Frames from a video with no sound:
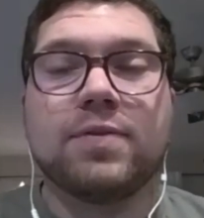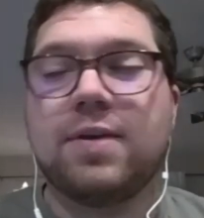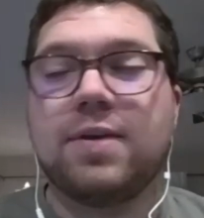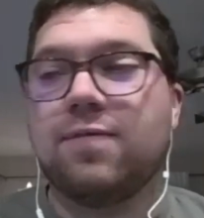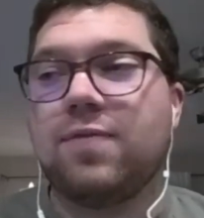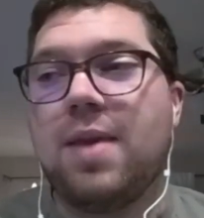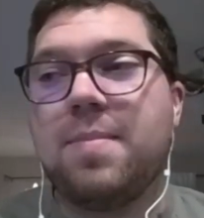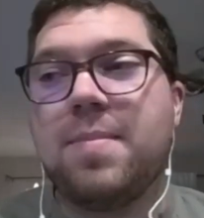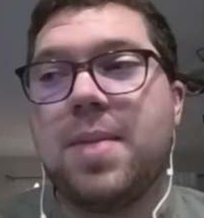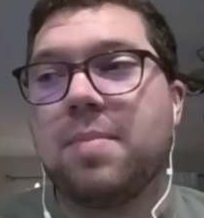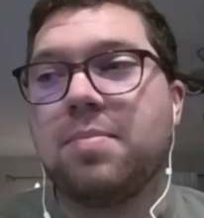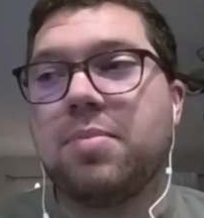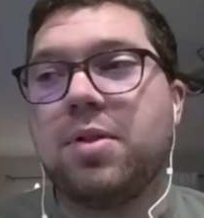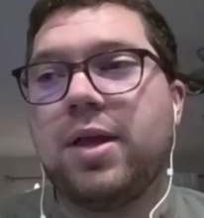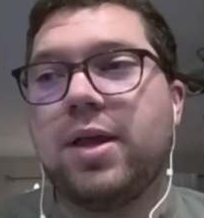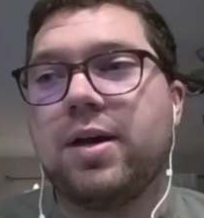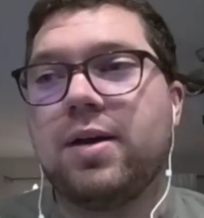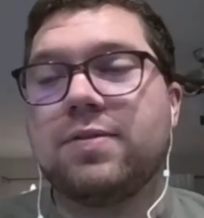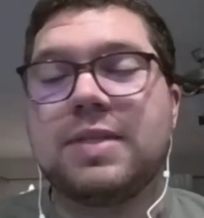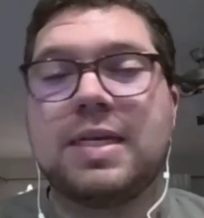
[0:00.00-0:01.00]
If they make
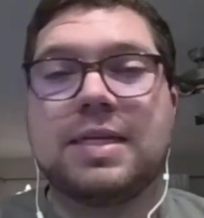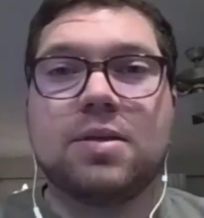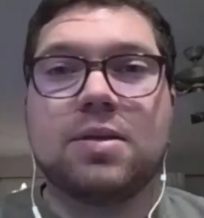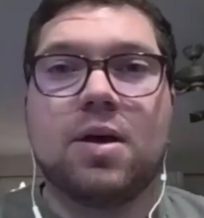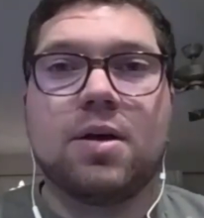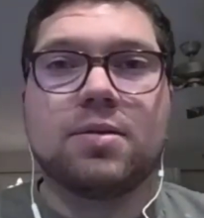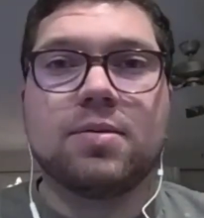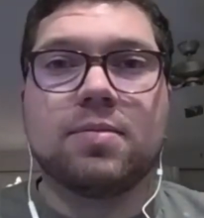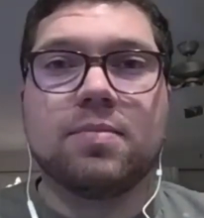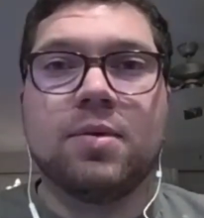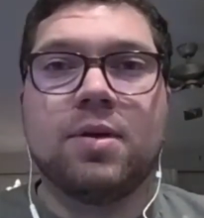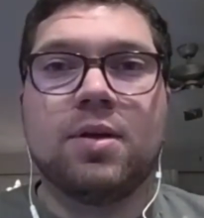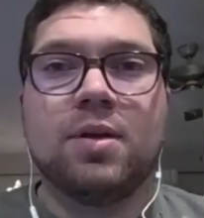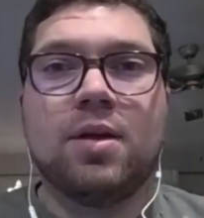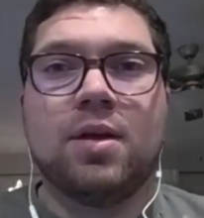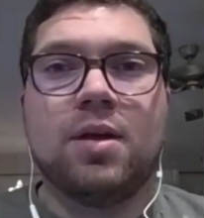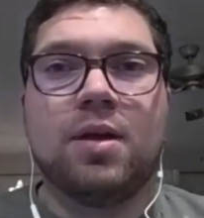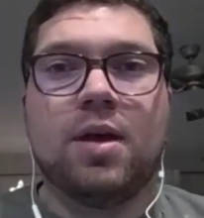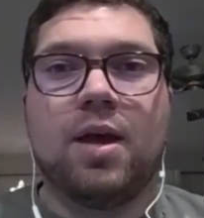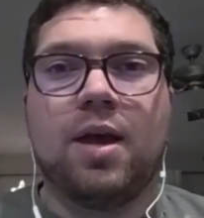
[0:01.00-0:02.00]
playoffs, that's awesome
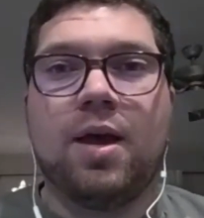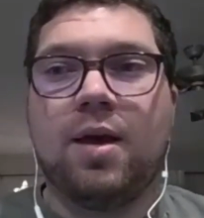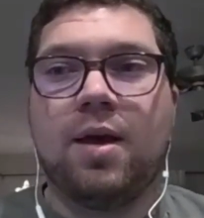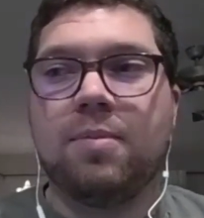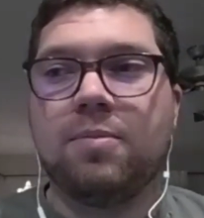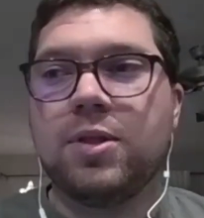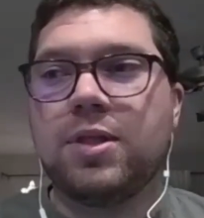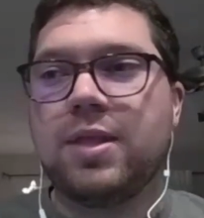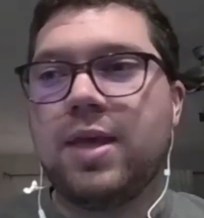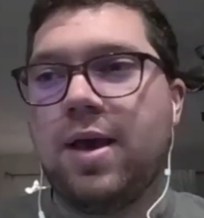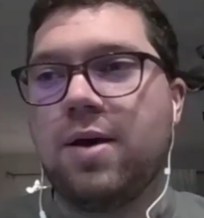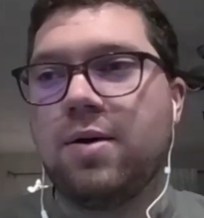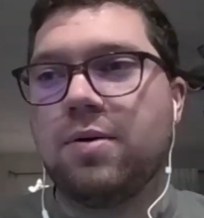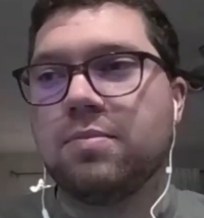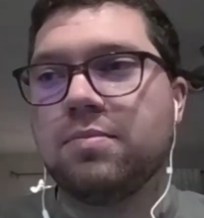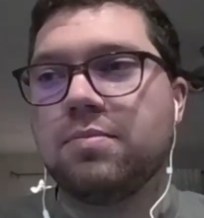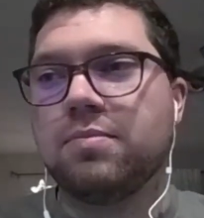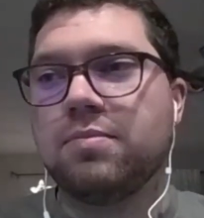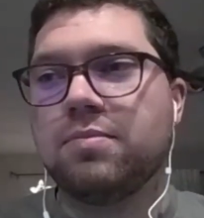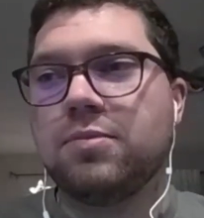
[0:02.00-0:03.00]
with
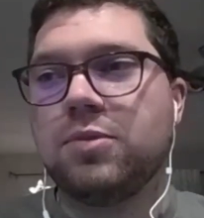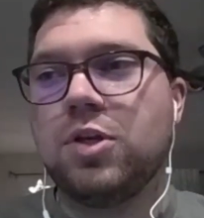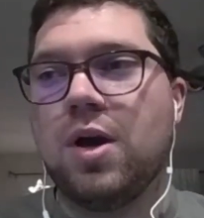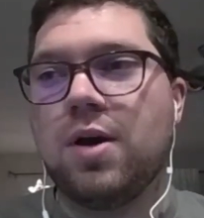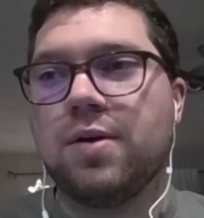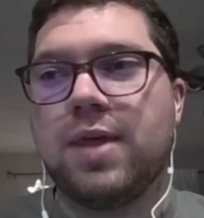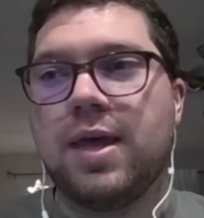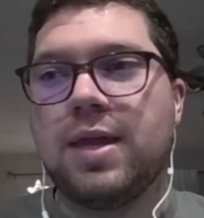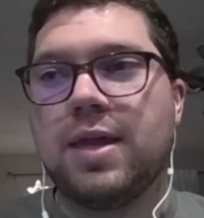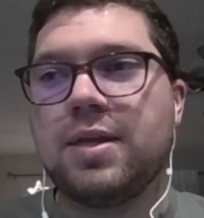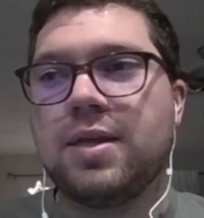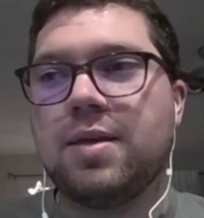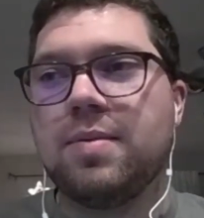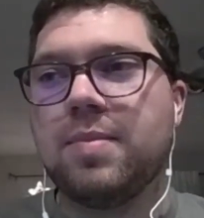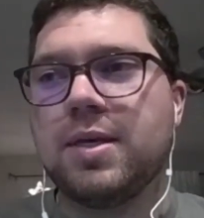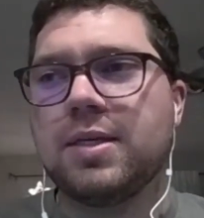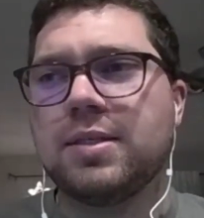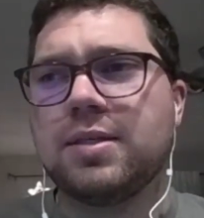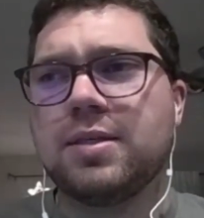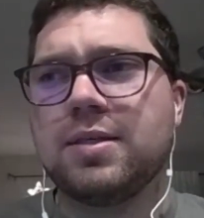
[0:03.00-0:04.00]
how young that team
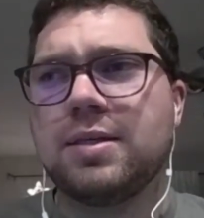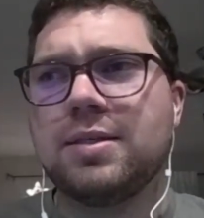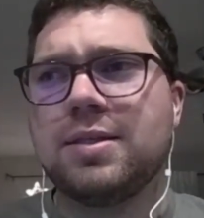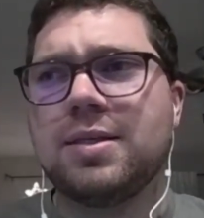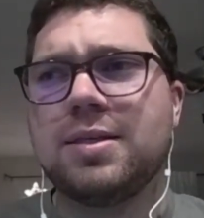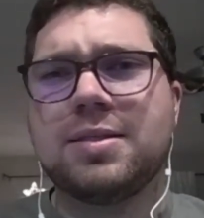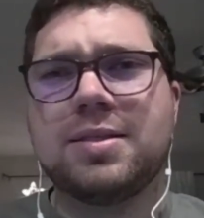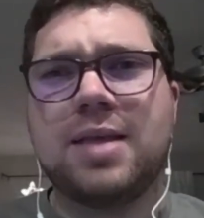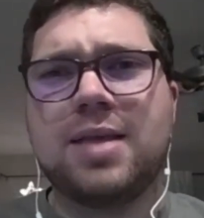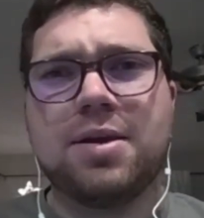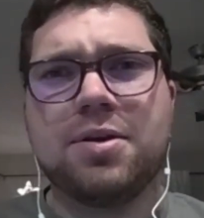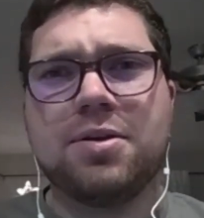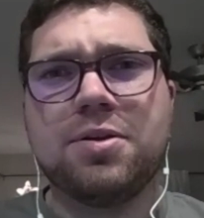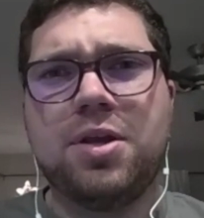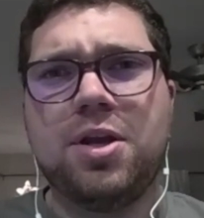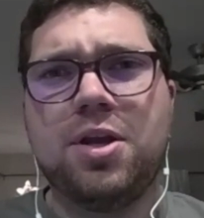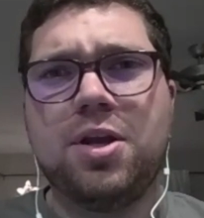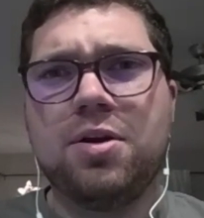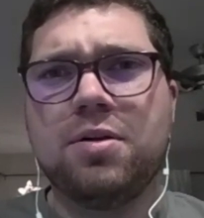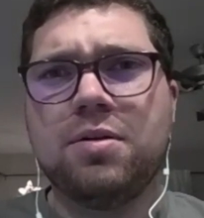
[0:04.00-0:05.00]
is. Is this the second
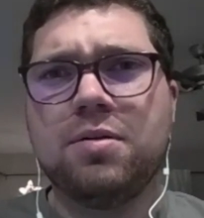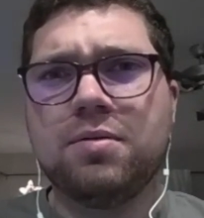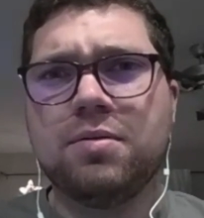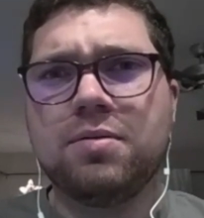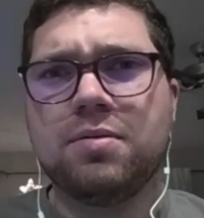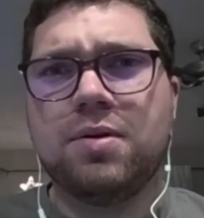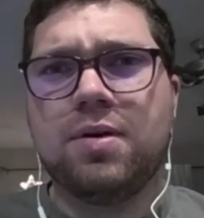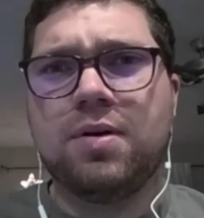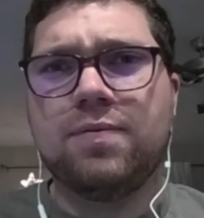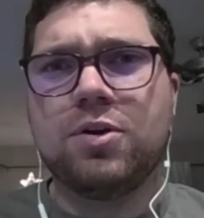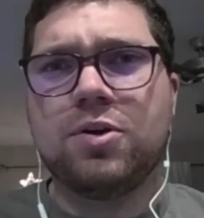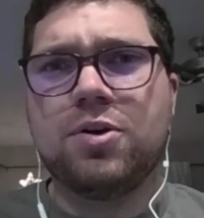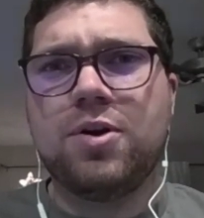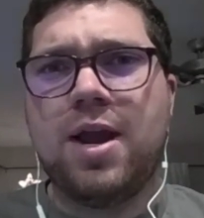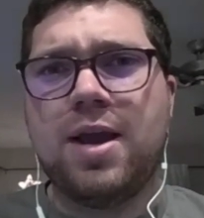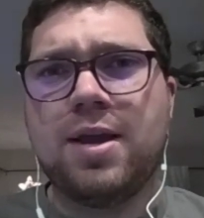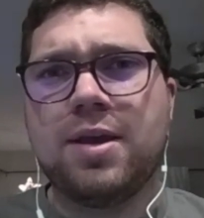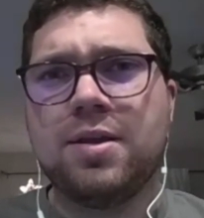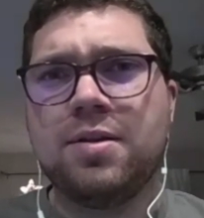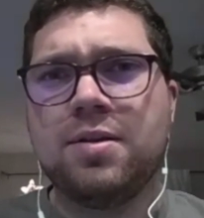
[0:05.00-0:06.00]
year of the
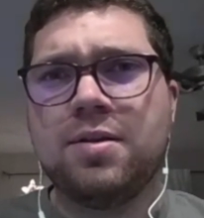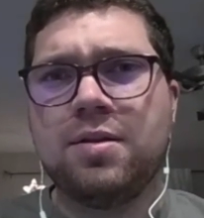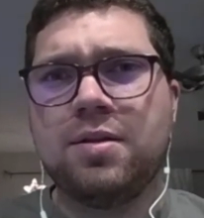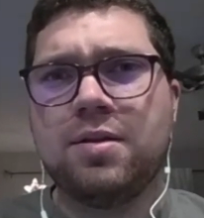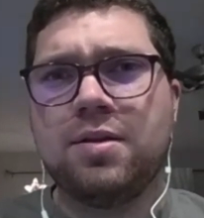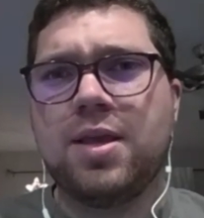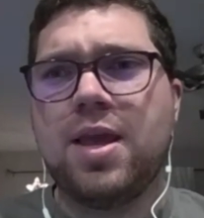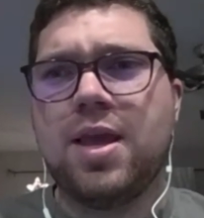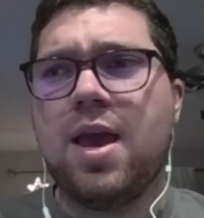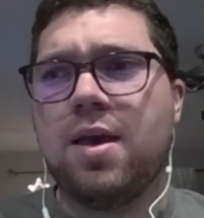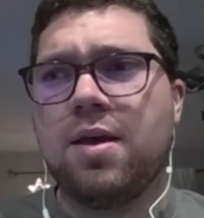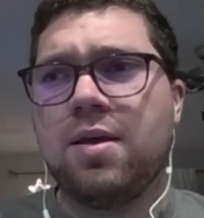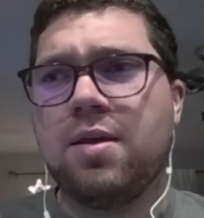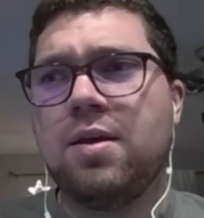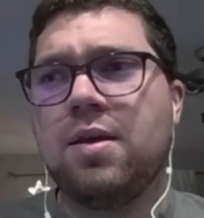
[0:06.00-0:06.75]
Kraken? Yeah.